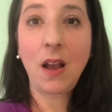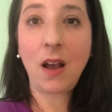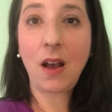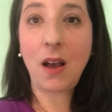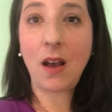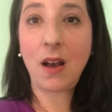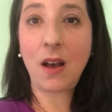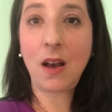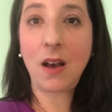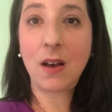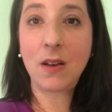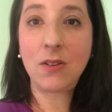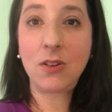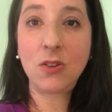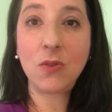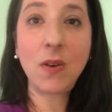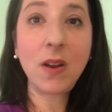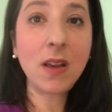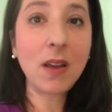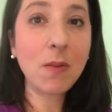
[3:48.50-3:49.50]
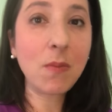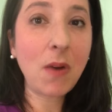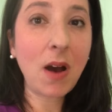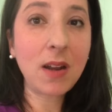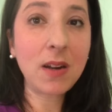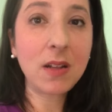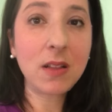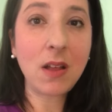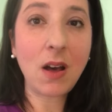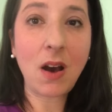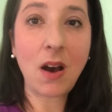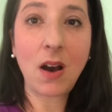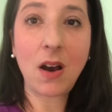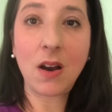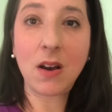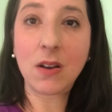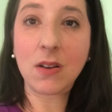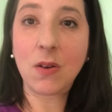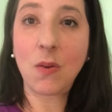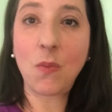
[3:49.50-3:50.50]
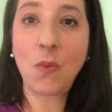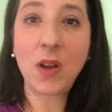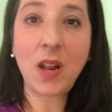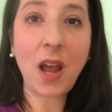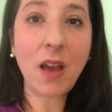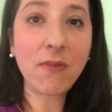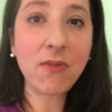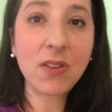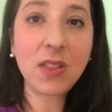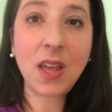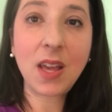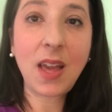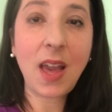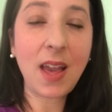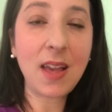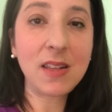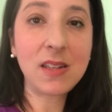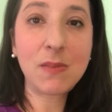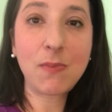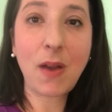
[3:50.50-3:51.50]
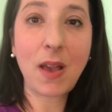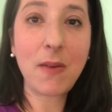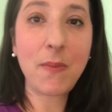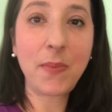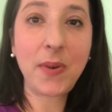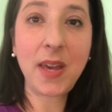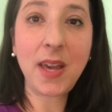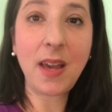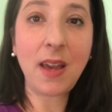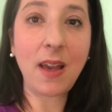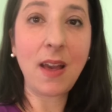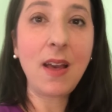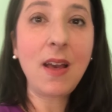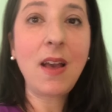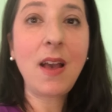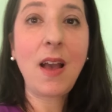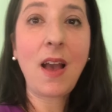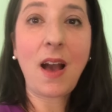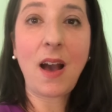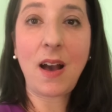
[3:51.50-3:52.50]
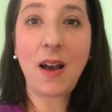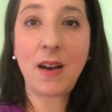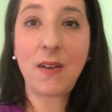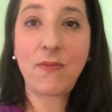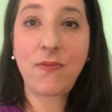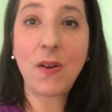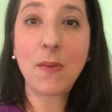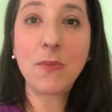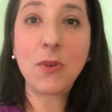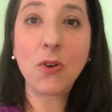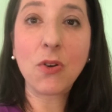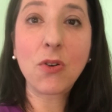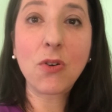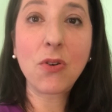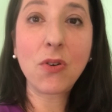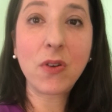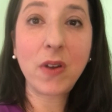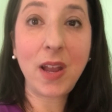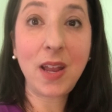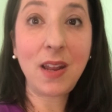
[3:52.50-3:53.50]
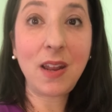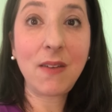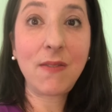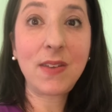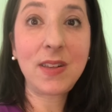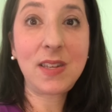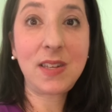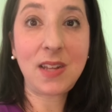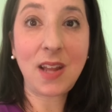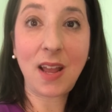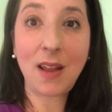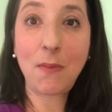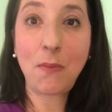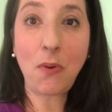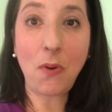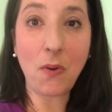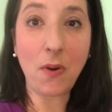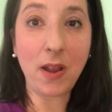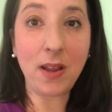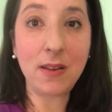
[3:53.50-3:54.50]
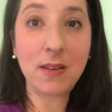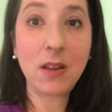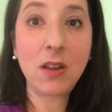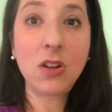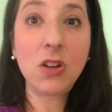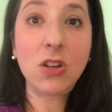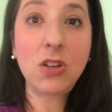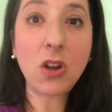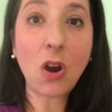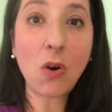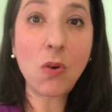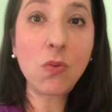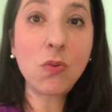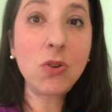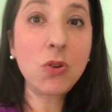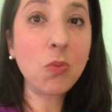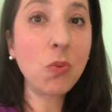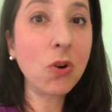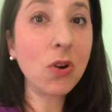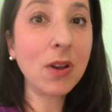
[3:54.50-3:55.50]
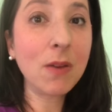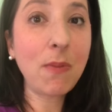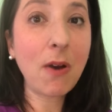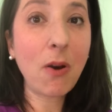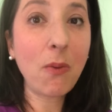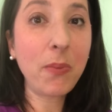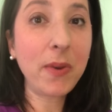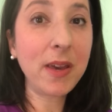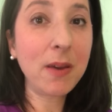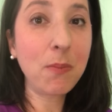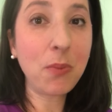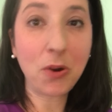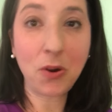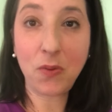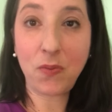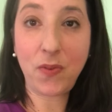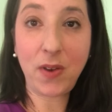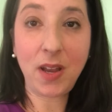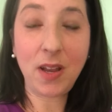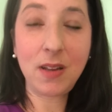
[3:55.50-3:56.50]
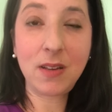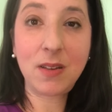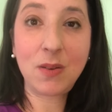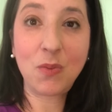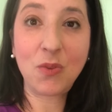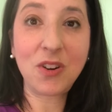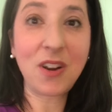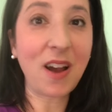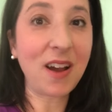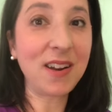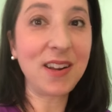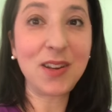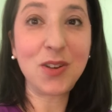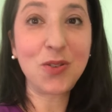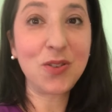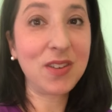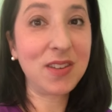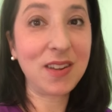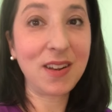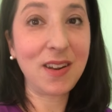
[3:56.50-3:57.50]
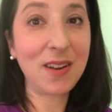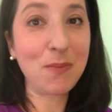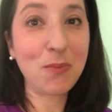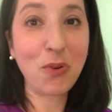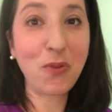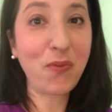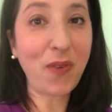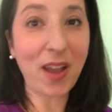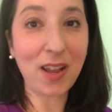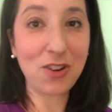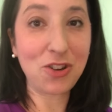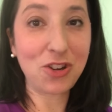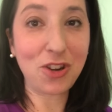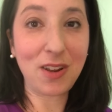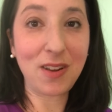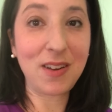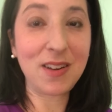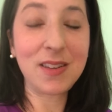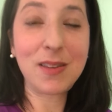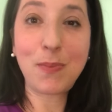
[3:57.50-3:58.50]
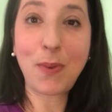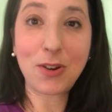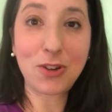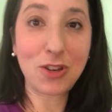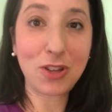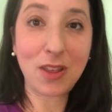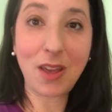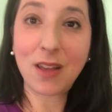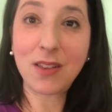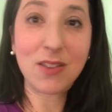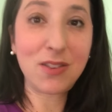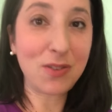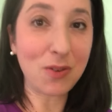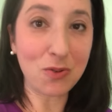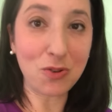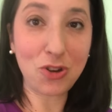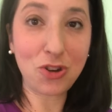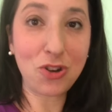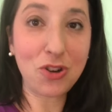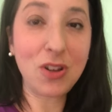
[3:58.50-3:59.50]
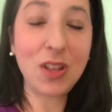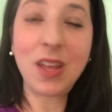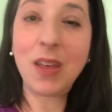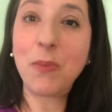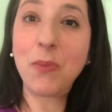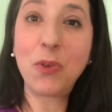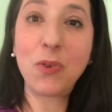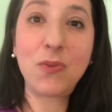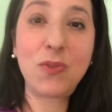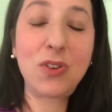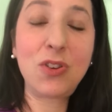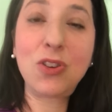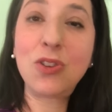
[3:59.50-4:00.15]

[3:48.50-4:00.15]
doing a monologue, whatever the case might be. From your creative standpoint, don't worry about being perfect. We're not interested in perfection, especially on social. It moves